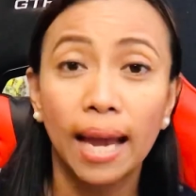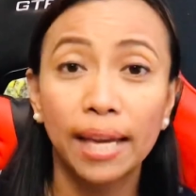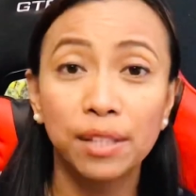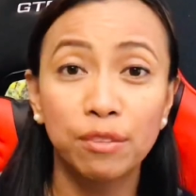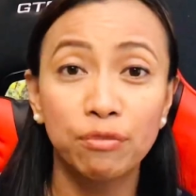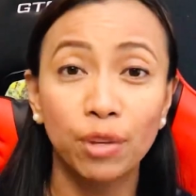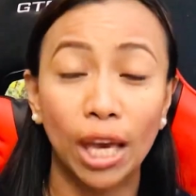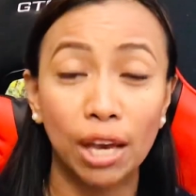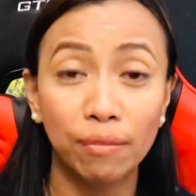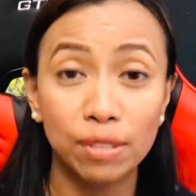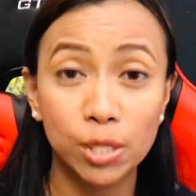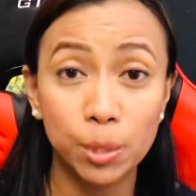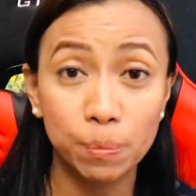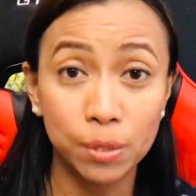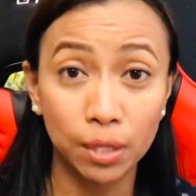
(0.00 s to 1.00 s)
And if you
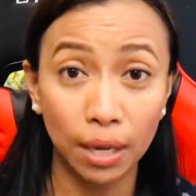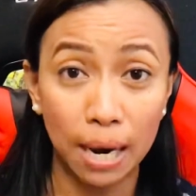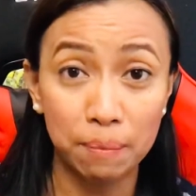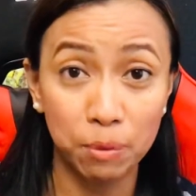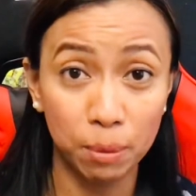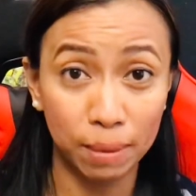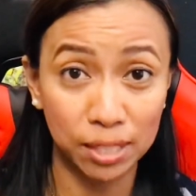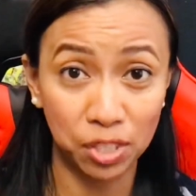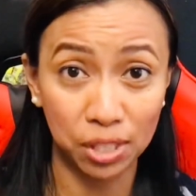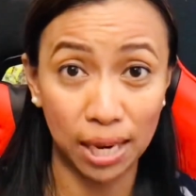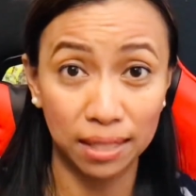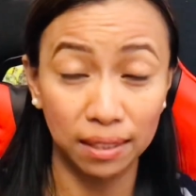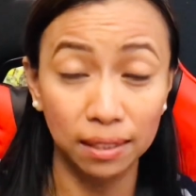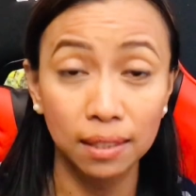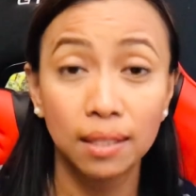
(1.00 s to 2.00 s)
haven't subscribed to my
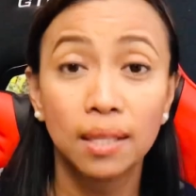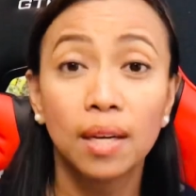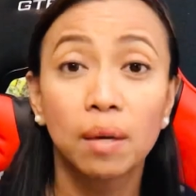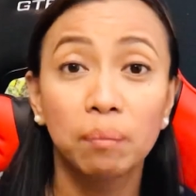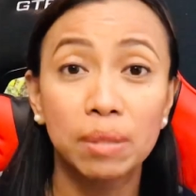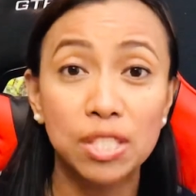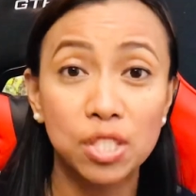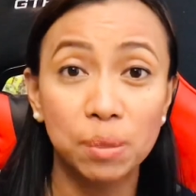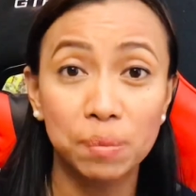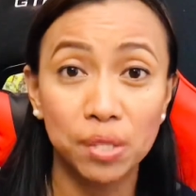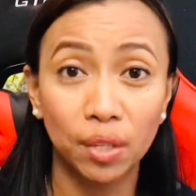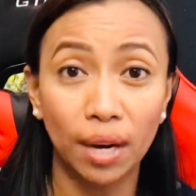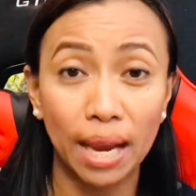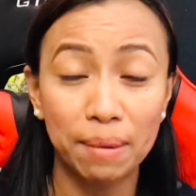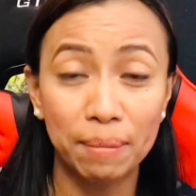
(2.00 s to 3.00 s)
channel, please
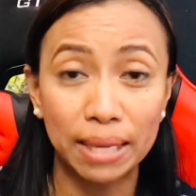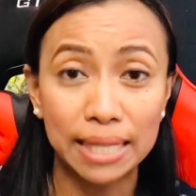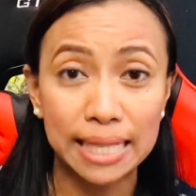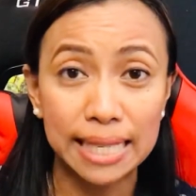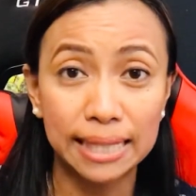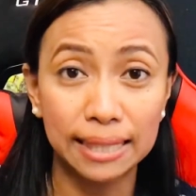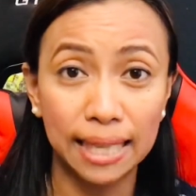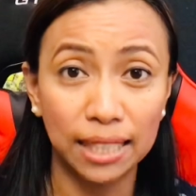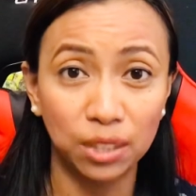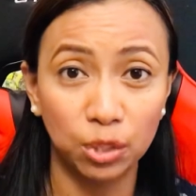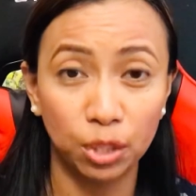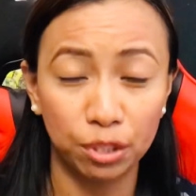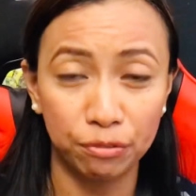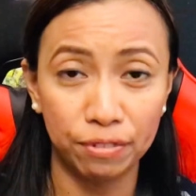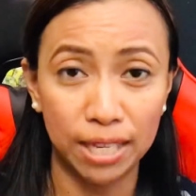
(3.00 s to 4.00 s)
subscribe and hit that
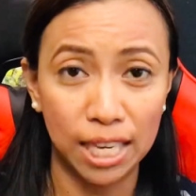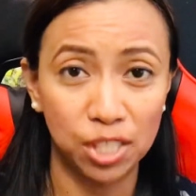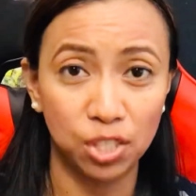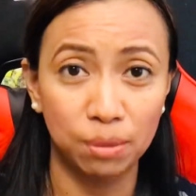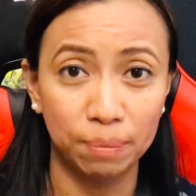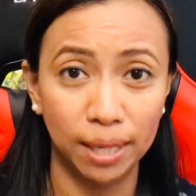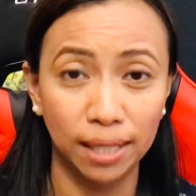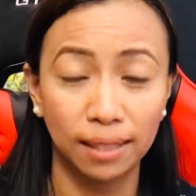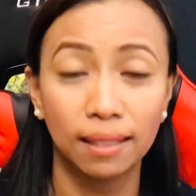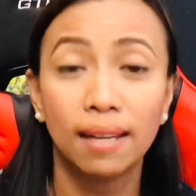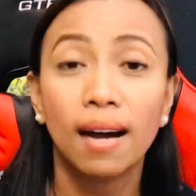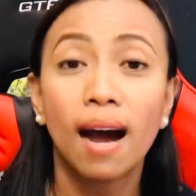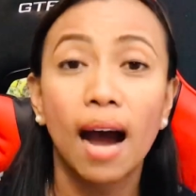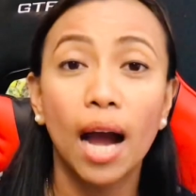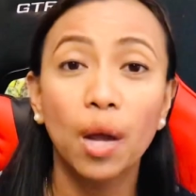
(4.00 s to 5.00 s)
notification bell.
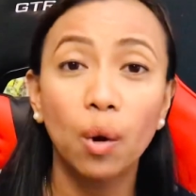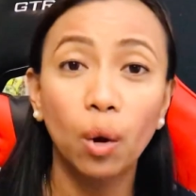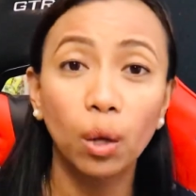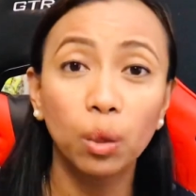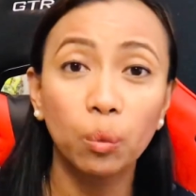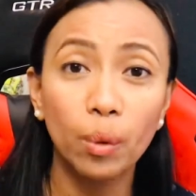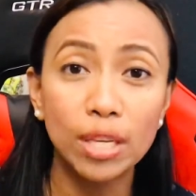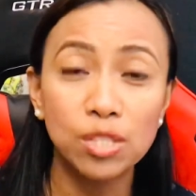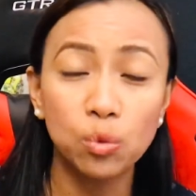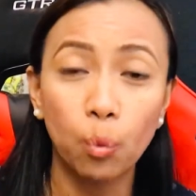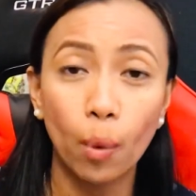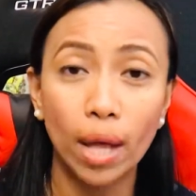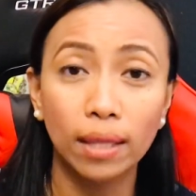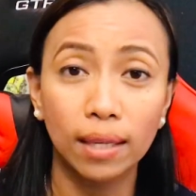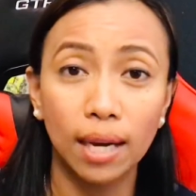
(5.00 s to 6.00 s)
I always
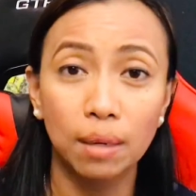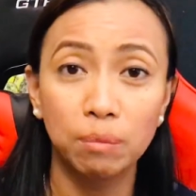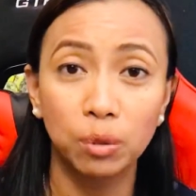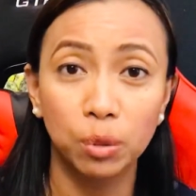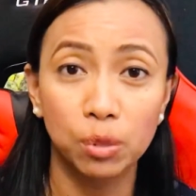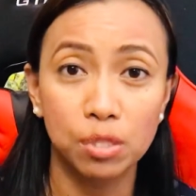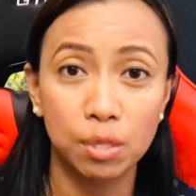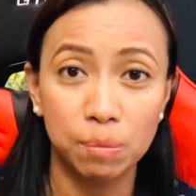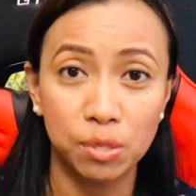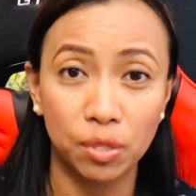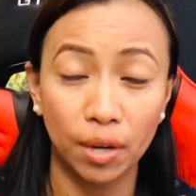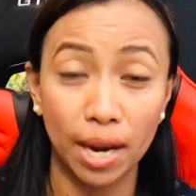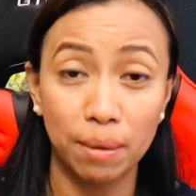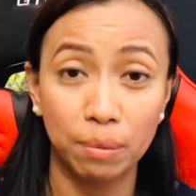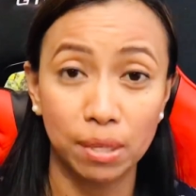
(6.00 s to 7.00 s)
welcome new
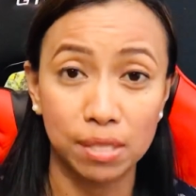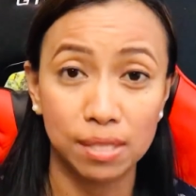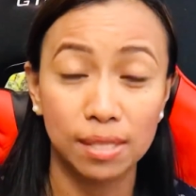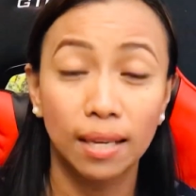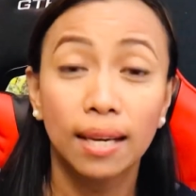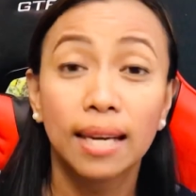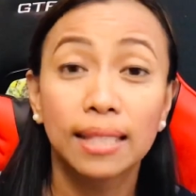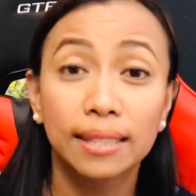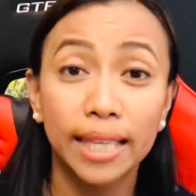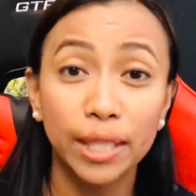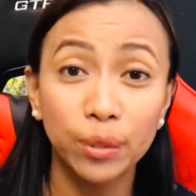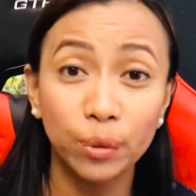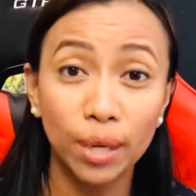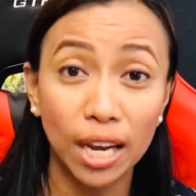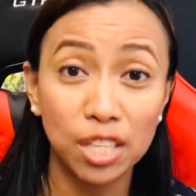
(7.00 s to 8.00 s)
subscribers.
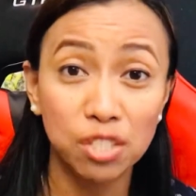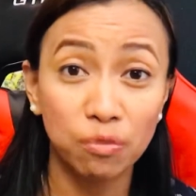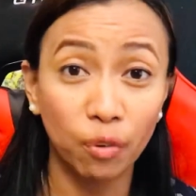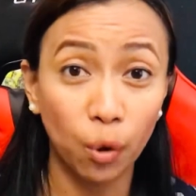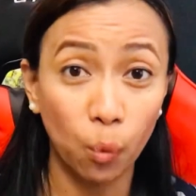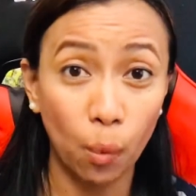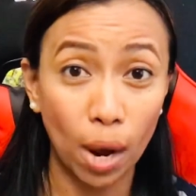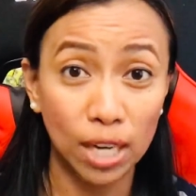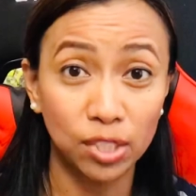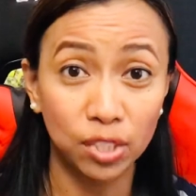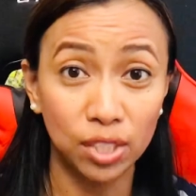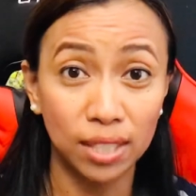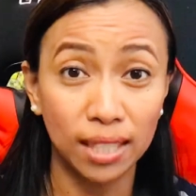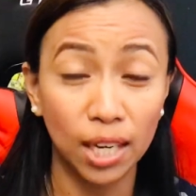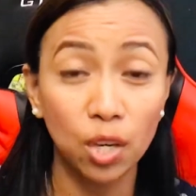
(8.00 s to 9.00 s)
Thank you guys for
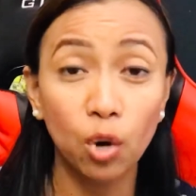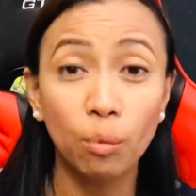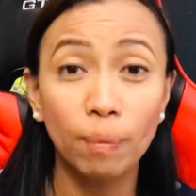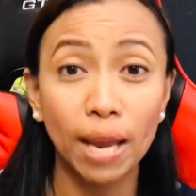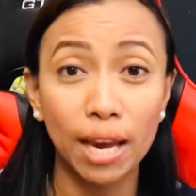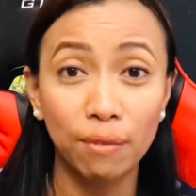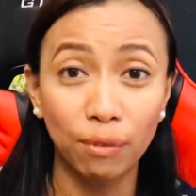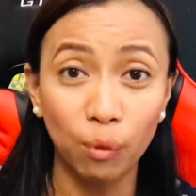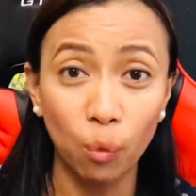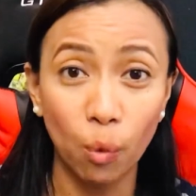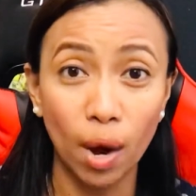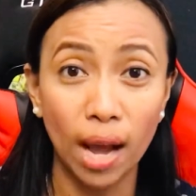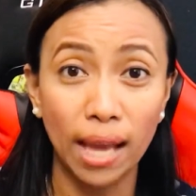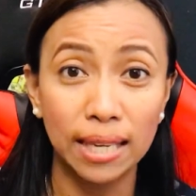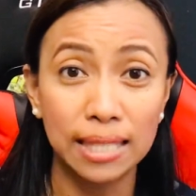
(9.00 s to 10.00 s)
watching. I hope
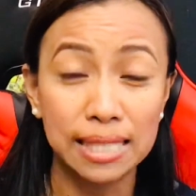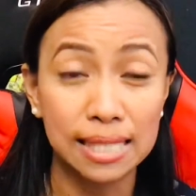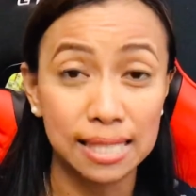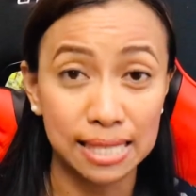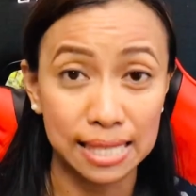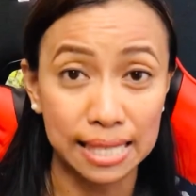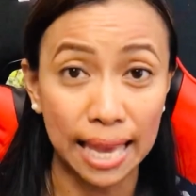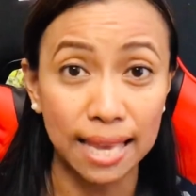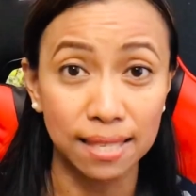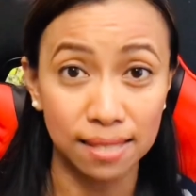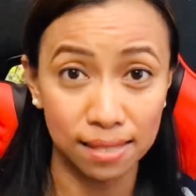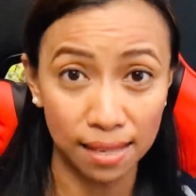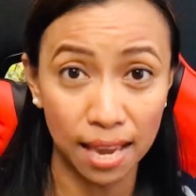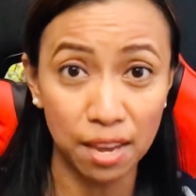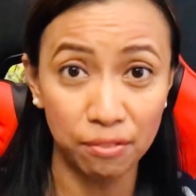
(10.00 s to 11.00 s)
everyone is staying
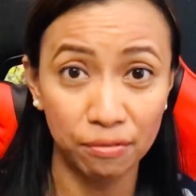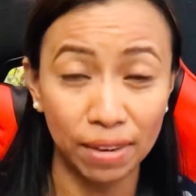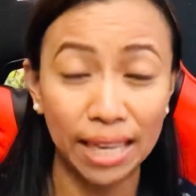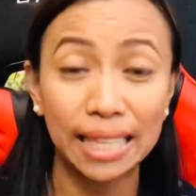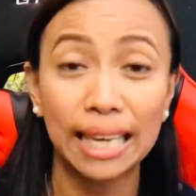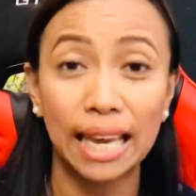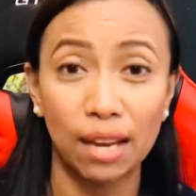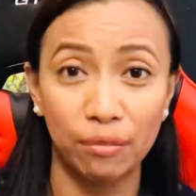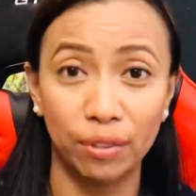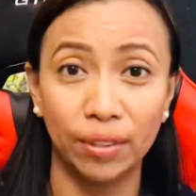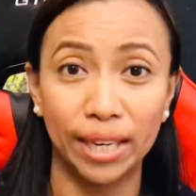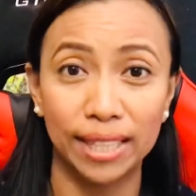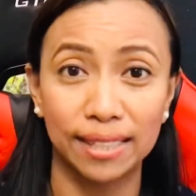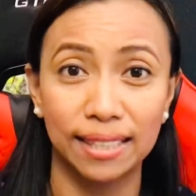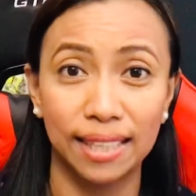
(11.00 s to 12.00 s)
safe and have a
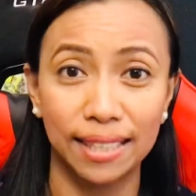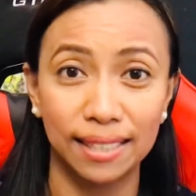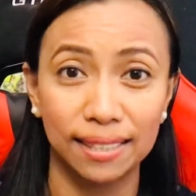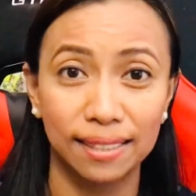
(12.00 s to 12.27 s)
great day.